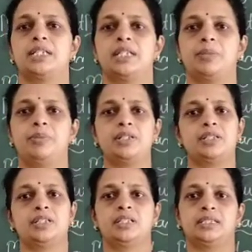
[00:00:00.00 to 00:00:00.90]
keep
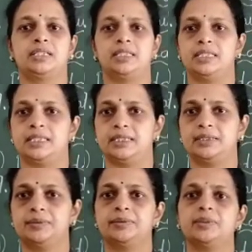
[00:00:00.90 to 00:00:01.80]
it
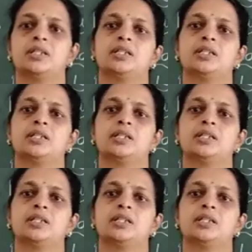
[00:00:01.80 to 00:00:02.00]
clean.